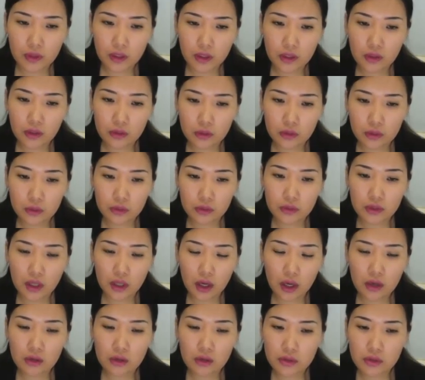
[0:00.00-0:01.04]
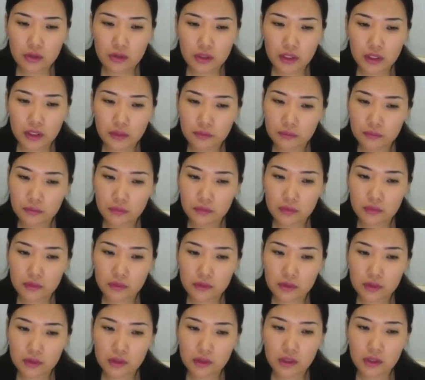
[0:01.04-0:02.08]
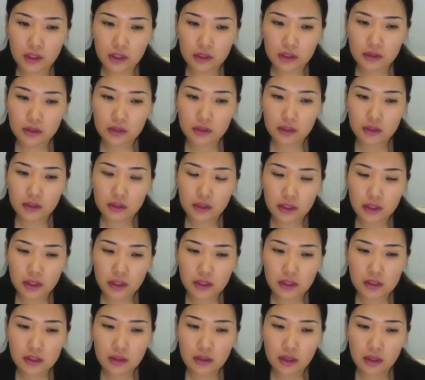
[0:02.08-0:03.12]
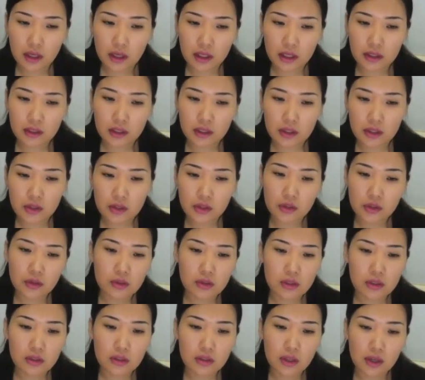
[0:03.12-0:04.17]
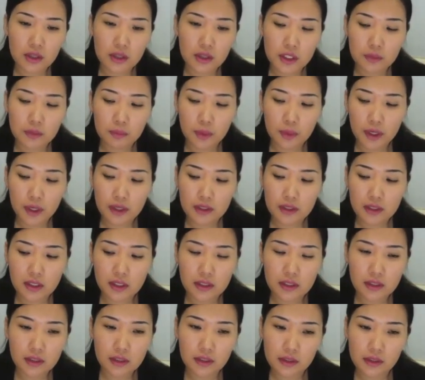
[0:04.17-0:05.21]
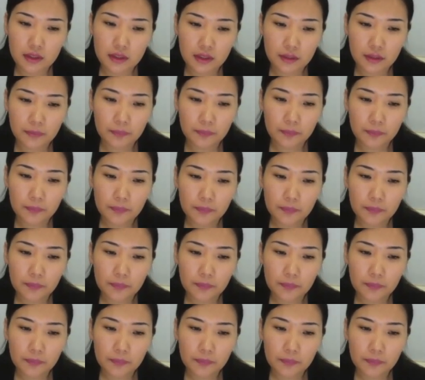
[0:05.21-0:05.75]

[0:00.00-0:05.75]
Include IOStream, then the next line is using namespace std.